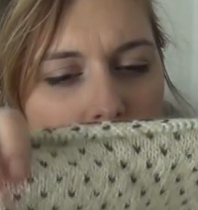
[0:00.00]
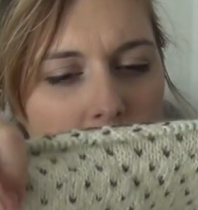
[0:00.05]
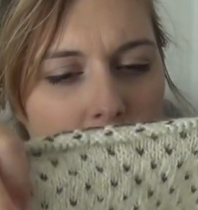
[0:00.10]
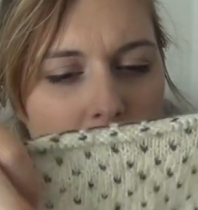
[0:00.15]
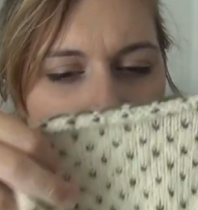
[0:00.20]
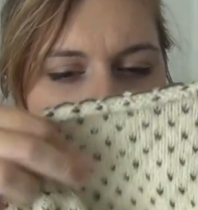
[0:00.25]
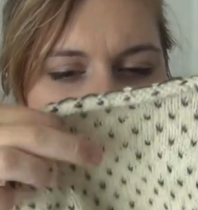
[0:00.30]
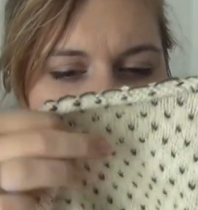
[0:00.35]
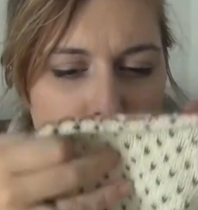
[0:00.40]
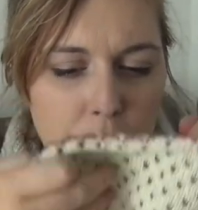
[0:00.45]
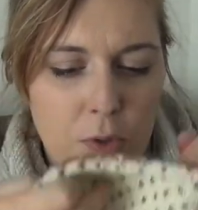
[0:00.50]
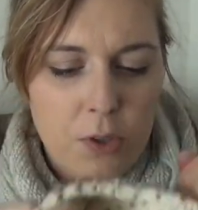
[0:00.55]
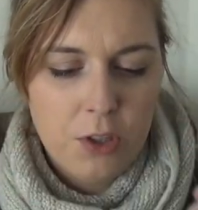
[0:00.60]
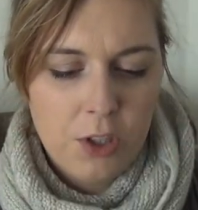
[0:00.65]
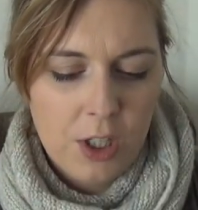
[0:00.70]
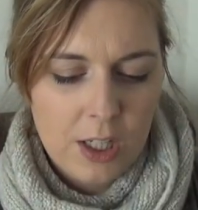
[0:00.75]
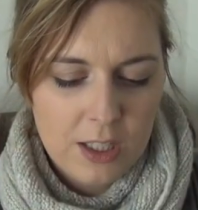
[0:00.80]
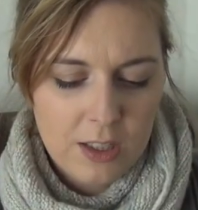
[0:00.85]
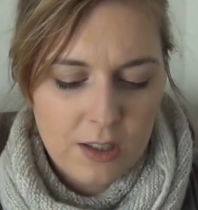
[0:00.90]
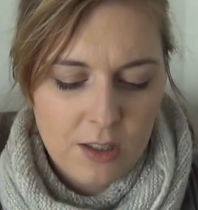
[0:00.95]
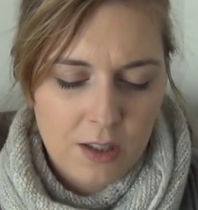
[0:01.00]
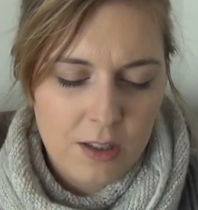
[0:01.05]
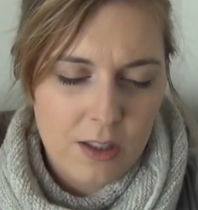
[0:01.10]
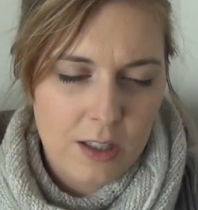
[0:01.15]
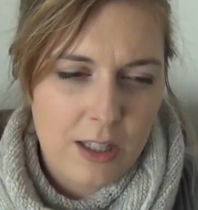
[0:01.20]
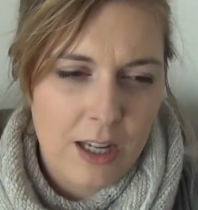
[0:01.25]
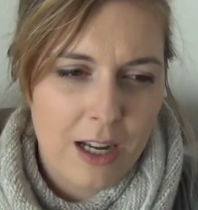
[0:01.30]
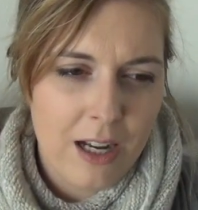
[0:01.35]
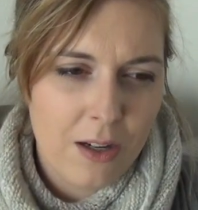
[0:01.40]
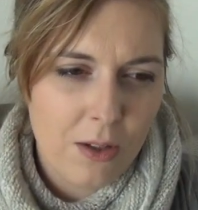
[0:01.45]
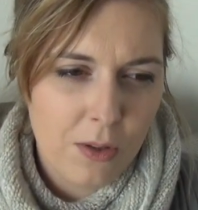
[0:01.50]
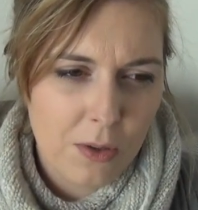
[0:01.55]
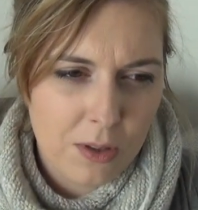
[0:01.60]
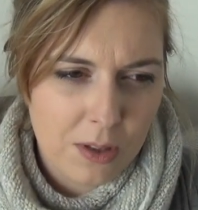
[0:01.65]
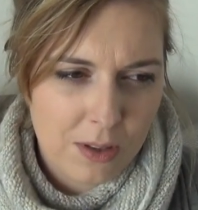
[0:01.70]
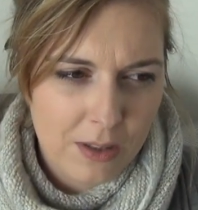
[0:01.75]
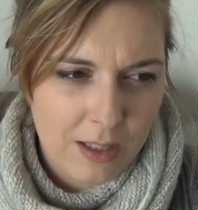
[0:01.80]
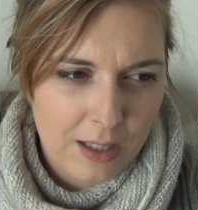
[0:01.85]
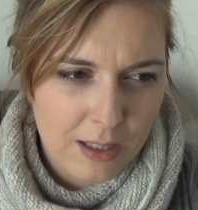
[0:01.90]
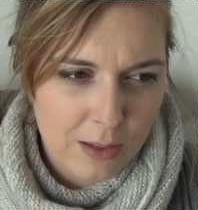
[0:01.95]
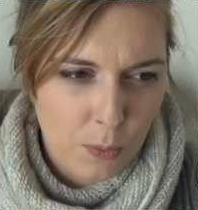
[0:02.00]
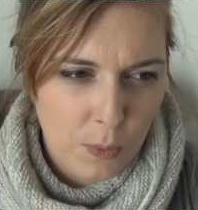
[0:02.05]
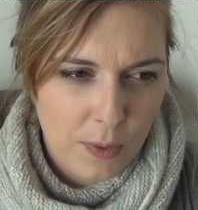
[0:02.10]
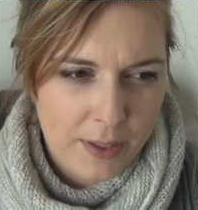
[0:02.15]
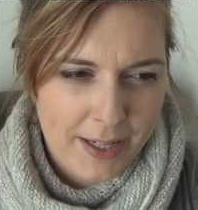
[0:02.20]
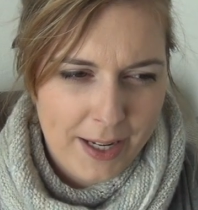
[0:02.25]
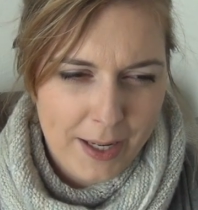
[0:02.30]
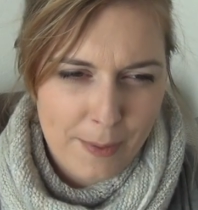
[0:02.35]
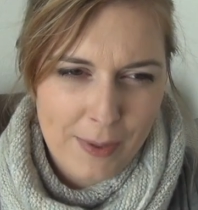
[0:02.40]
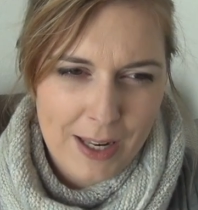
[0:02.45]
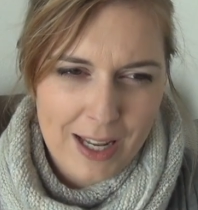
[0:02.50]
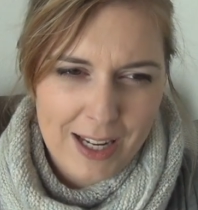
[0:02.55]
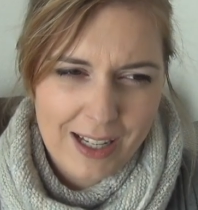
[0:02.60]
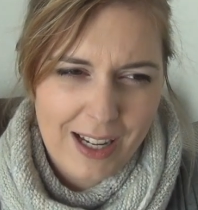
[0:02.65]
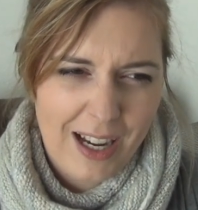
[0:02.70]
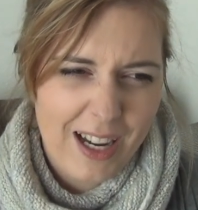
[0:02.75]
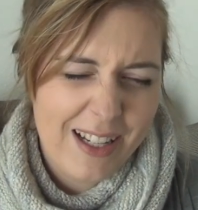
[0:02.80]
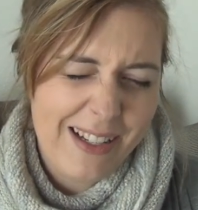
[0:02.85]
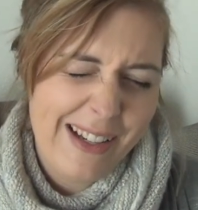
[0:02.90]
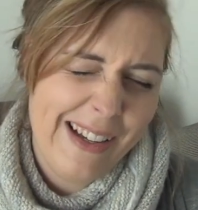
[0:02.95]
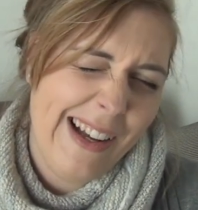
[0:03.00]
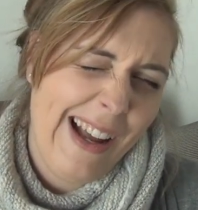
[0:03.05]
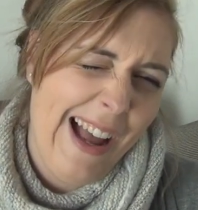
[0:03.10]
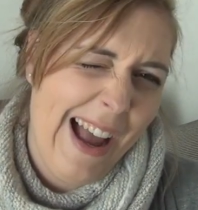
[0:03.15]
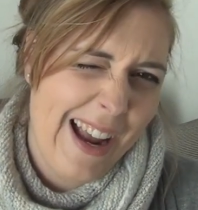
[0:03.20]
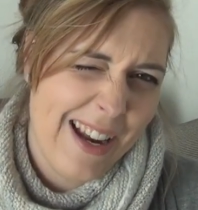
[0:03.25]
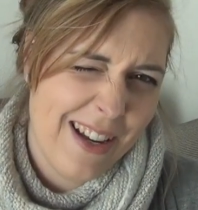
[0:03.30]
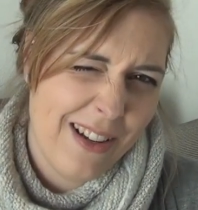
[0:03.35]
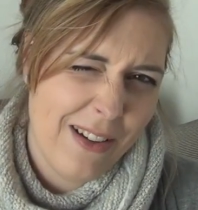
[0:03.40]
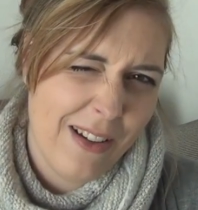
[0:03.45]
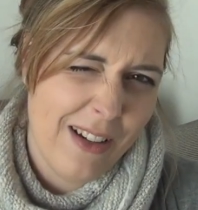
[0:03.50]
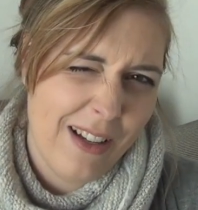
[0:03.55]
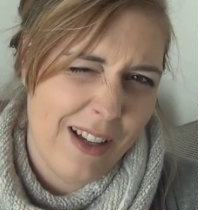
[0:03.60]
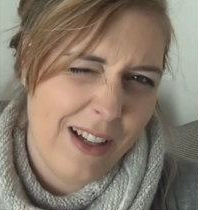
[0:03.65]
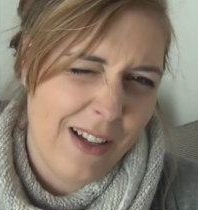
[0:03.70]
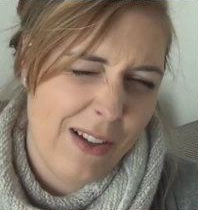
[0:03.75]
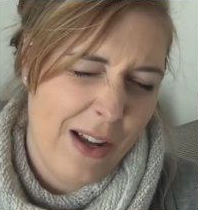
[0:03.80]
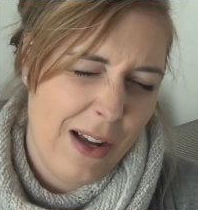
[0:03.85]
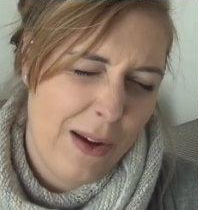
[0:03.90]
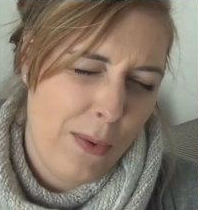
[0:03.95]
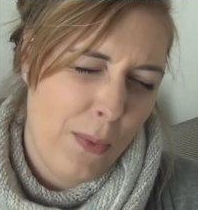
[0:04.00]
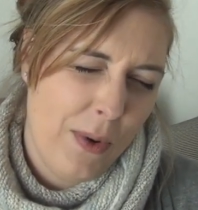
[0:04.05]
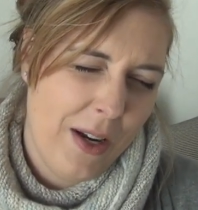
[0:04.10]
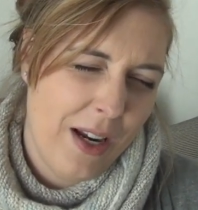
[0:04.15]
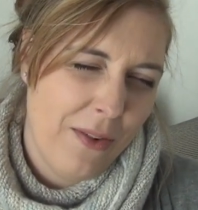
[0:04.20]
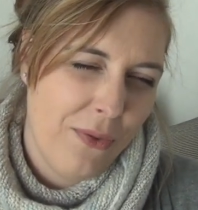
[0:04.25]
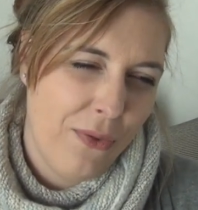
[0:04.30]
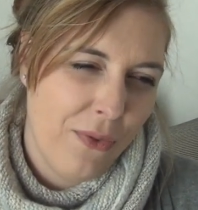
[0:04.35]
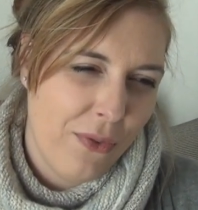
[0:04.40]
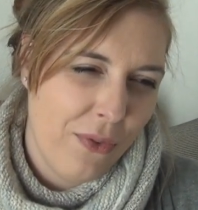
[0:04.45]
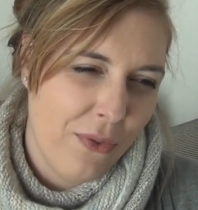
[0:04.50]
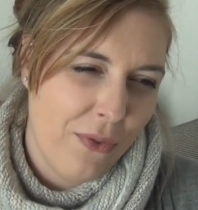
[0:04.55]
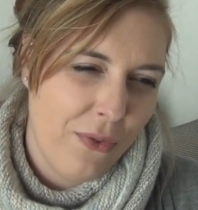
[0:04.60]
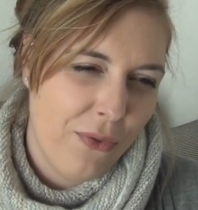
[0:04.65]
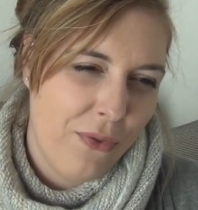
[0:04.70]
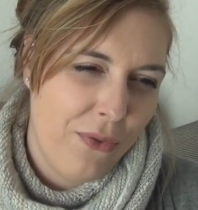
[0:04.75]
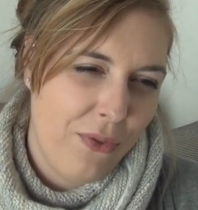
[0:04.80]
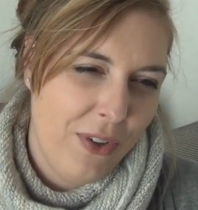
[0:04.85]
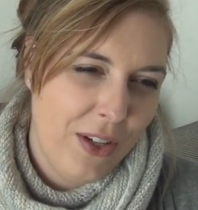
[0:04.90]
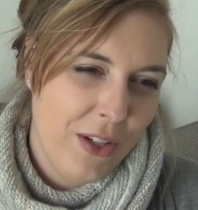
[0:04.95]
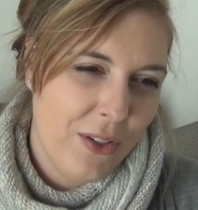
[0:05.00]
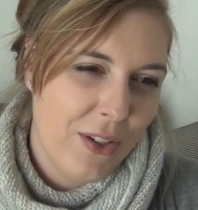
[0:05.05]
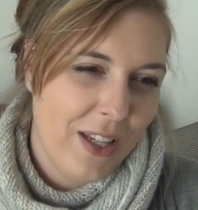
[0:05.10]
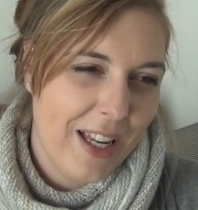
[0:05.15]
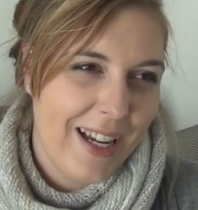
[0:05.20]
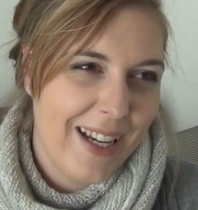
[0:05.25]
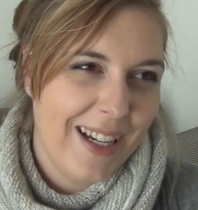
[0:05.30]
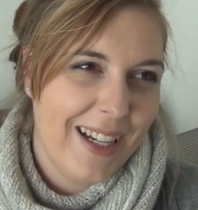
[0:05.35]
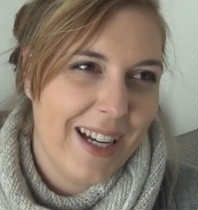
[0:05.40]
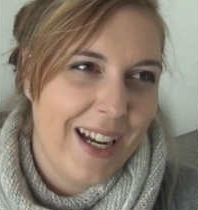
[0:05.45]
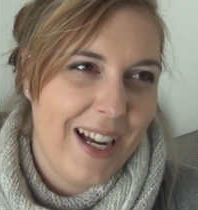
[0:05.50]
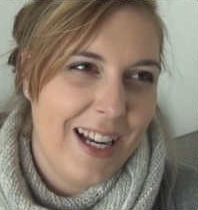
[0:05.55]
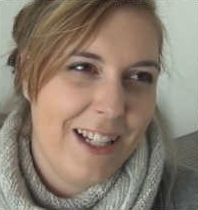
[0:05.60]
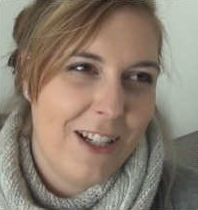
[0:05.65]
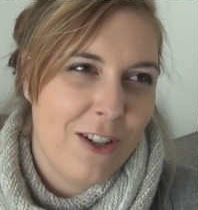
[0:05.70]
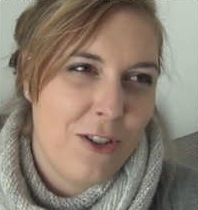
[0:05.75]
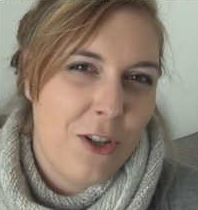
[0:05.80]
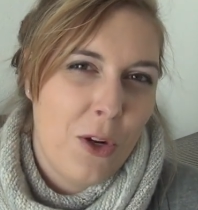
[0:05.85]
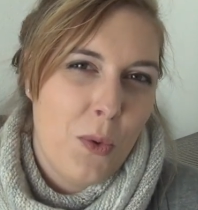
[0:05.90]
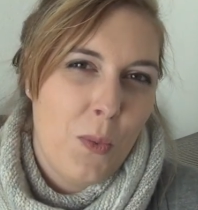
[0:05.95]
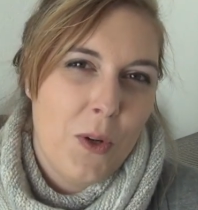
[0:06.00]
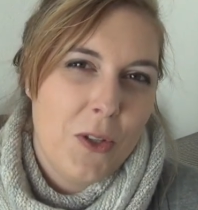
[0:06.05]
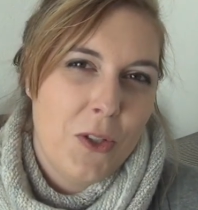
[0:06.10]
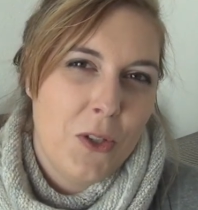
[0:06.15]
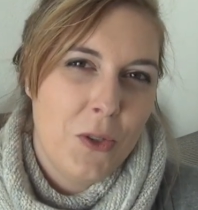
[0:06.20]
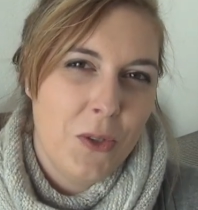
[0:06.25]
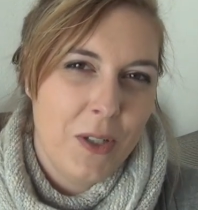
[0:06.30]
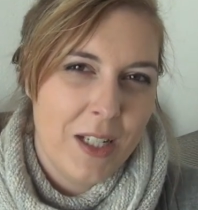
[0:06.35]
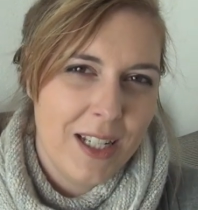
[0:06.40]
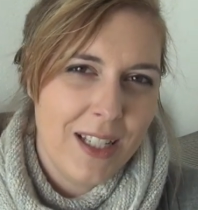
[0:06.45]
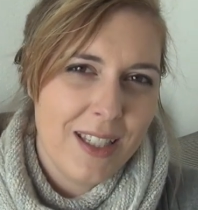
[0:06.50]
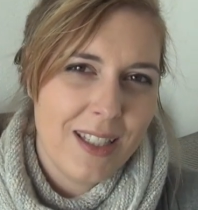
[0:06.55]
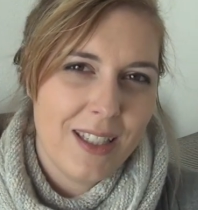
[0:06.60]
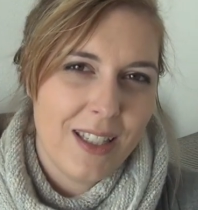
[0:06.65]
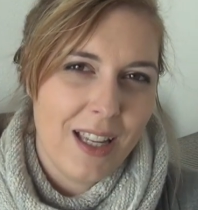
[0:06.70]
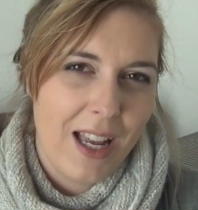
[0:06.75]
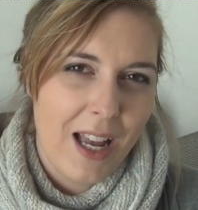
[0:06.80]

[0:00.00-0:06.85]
this project started out that when I'm like, when I feel like I don't know what to knit,